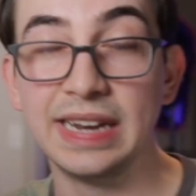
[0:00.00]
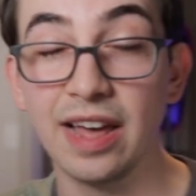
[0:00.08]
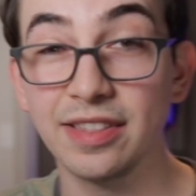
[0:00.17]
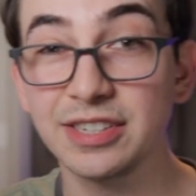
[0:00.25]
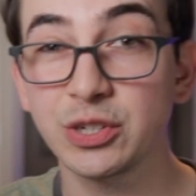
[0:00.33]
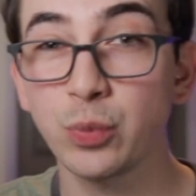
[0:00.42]
Now
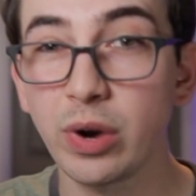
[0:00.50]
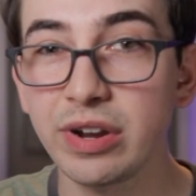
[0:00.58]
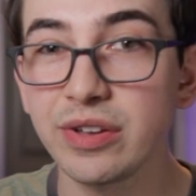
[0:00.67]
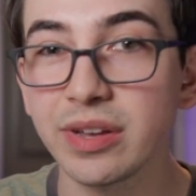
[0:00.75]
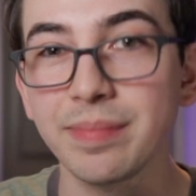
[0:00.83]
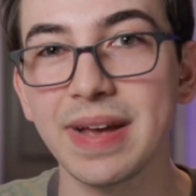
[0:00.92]
this is where
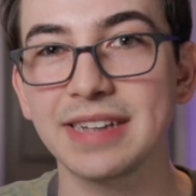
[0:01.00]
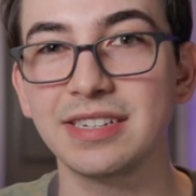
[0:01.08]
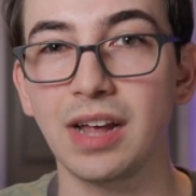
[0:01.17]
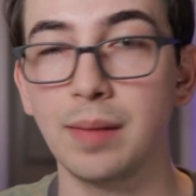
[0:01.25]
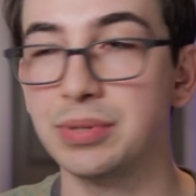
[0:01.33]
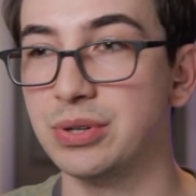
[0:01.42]
you could mess
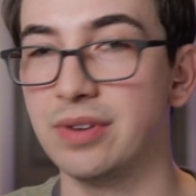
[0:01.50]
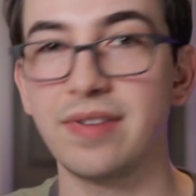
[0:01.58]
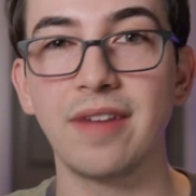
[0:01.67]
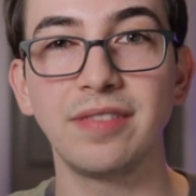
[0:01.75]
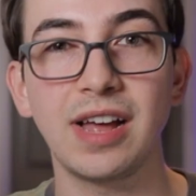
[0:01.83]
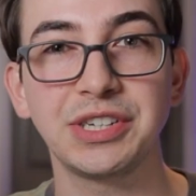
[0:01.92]
up, so if
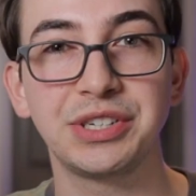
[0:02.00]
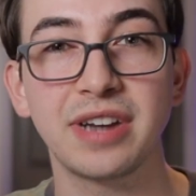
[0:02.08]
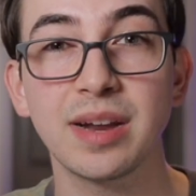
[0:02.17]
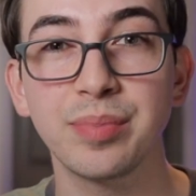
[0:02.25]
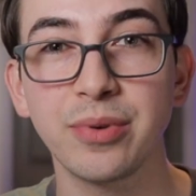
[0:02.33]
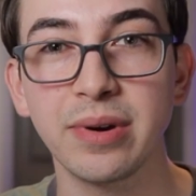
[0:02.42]
I've lost you at
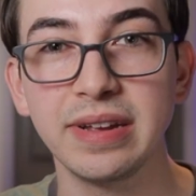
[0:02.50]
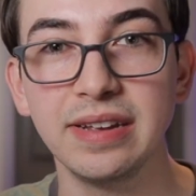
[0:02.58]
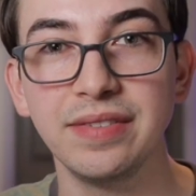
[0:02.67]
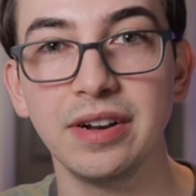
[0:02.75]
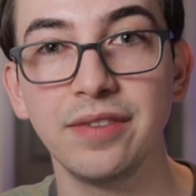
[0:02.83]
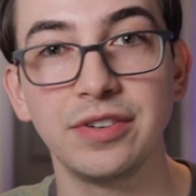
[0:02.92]
any point,
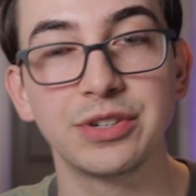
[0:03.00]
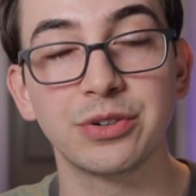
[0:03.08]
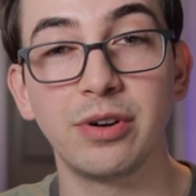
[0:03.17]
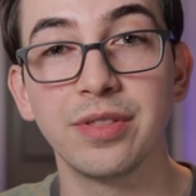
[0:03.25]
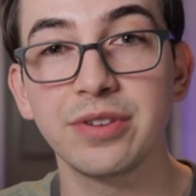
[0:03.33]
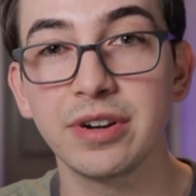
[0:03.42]
if you know if you're
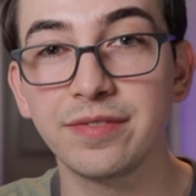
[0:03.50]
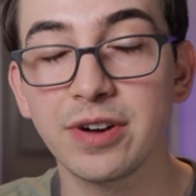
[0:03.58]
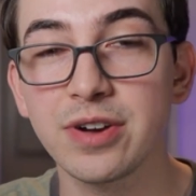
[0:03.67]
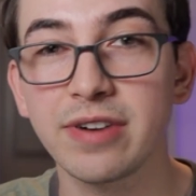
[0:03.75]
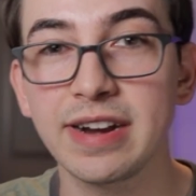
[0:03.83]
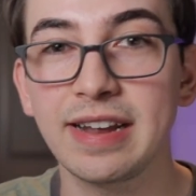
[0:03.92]
scrolling through your
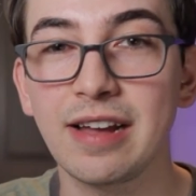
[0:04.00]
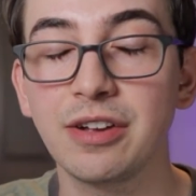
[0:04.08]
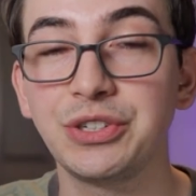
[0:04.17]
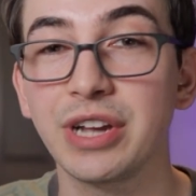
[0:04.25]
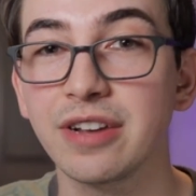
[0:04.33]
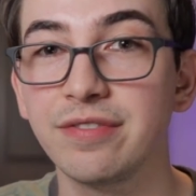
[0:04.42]
phone right now,
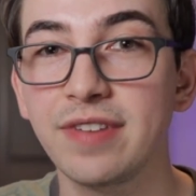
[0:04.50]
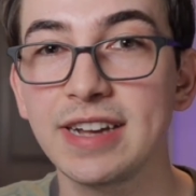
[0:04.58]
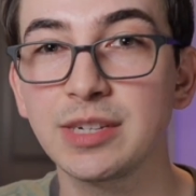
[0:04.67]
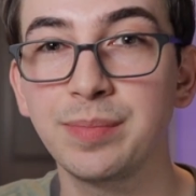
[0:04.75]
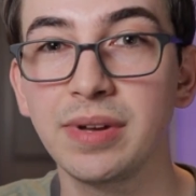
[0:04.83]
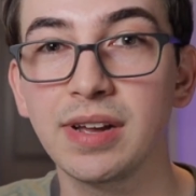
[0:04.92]
checking
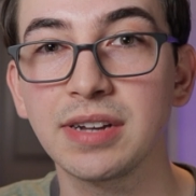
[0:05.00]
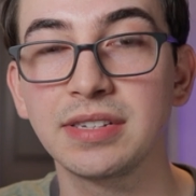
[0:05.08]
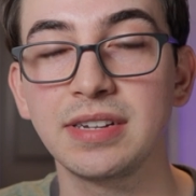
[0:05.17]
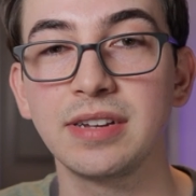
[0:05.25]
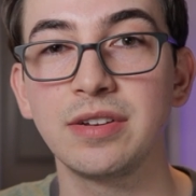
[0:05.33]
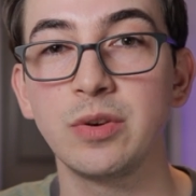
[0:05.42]
Facebook,
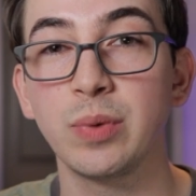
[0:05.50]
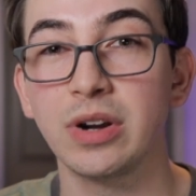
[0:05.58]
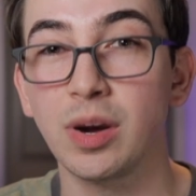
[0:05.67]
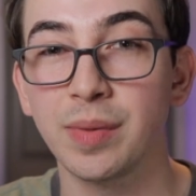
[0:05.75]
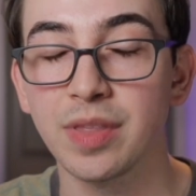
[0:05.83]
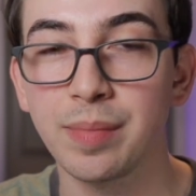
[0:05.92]
seeing who went
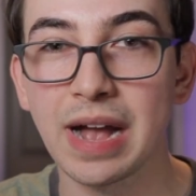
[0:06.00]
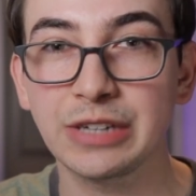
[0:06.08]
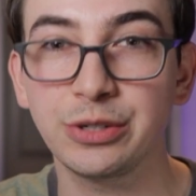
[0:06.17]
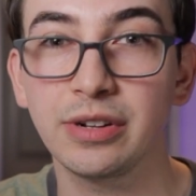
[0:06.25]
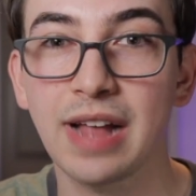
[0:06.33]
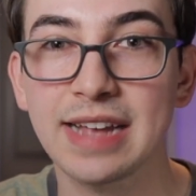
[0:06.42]
home on The
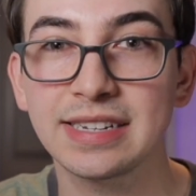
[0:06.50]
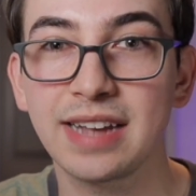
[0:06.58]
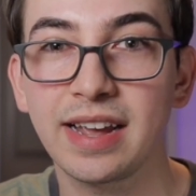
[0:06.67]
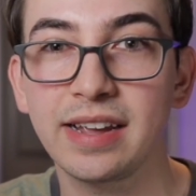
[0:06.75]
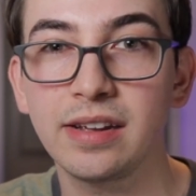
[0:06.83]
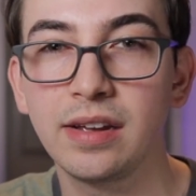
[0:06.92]
Bachelor last
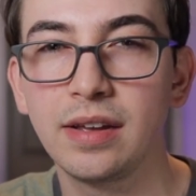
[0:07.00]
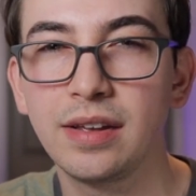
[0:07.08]
night,